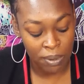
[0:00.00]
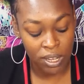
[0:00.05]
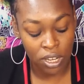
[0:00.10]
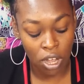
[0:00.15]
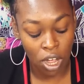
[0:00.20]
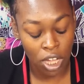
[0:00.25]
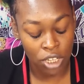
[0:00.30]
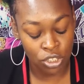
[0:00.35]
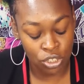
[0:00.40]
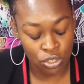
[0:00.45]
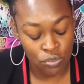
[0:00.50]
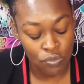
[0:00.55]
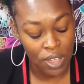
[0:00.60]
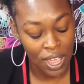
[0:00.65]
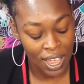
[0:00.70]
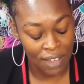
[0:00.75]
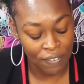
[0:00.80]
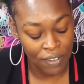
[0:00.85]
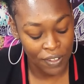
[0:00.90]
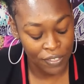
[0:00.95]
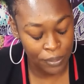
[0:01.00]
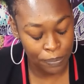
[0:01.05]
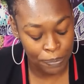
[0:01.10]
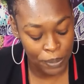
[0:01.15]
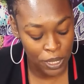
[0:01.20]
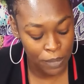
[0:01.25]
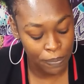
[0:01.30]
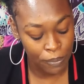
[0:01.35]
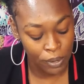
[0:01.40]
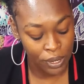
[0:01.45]
some of y'all do have other
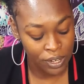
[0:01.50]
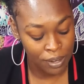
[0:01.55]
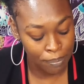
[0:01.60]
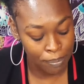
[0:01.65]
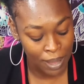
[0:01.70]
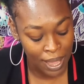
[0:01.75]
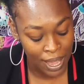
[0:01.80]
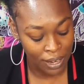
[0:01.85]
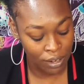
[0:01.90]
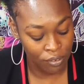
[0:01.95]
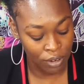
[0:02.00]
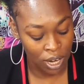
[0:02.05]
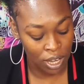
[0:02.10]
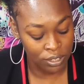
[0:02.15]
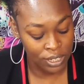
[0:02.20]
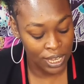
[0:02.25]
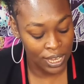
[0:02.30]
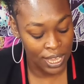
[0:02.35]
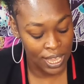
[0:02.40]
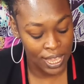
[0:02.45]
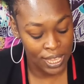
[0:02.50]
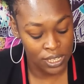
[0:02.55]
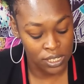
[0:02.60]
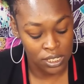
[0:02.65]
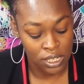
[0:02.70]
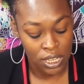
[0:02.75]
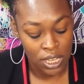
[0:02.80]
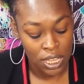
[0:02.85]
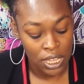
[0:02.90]
people in the background that has